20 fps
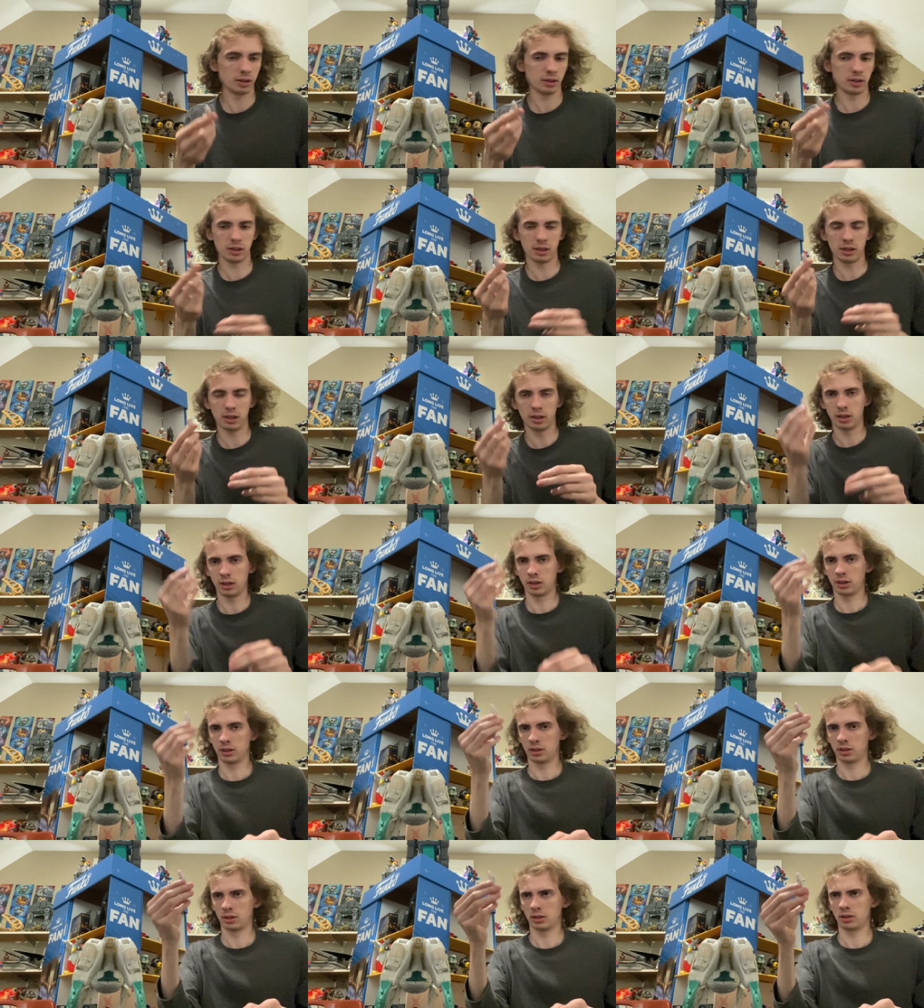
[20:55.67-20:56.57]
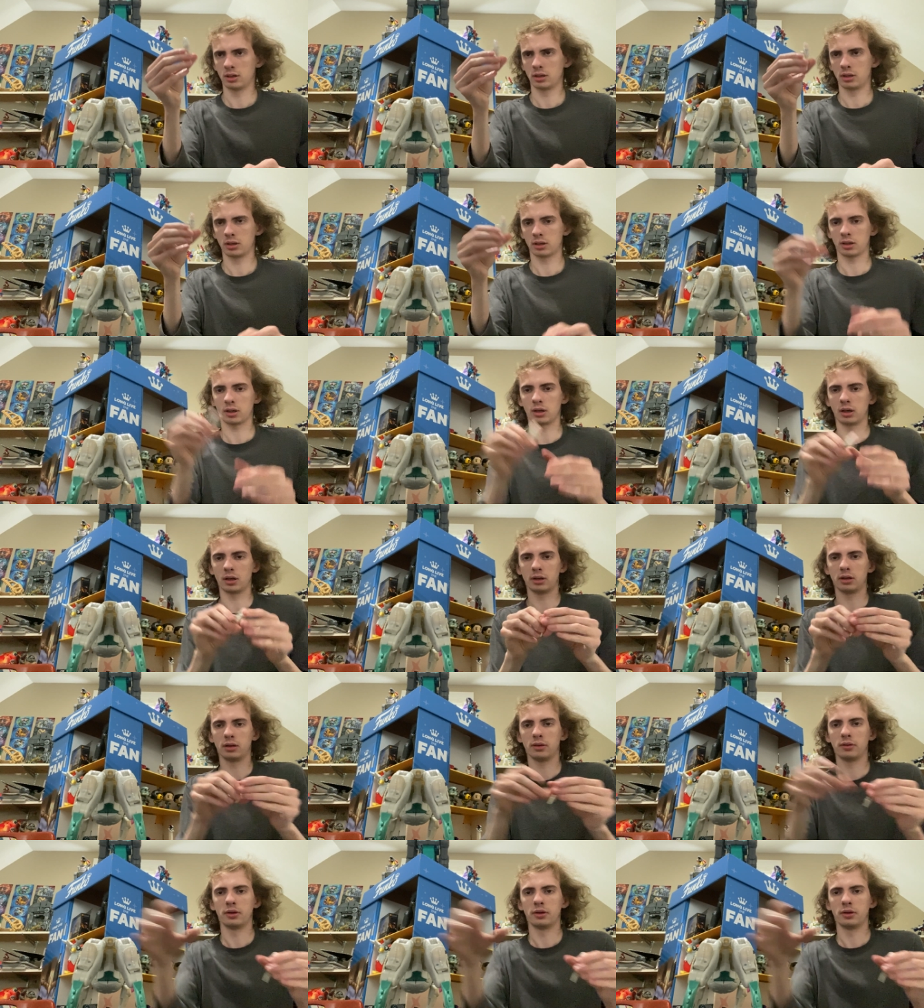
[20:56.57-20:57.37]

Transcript: the gun.